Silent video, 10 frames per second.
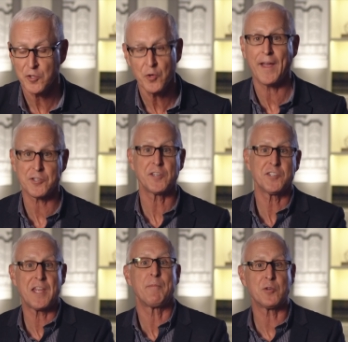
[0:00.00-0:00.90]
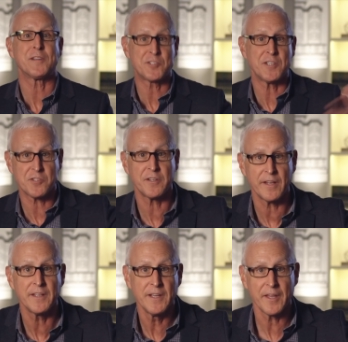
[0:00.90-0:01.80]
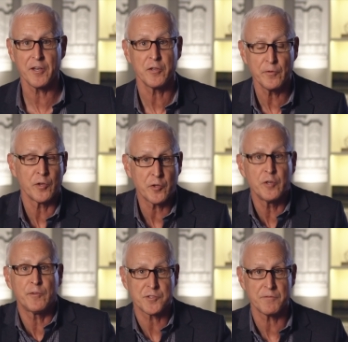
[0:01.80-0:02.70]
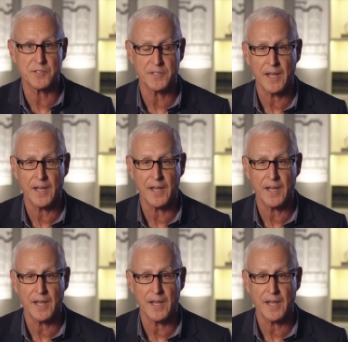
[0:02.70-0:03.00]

You actually just happen to exist in a, in a universe of this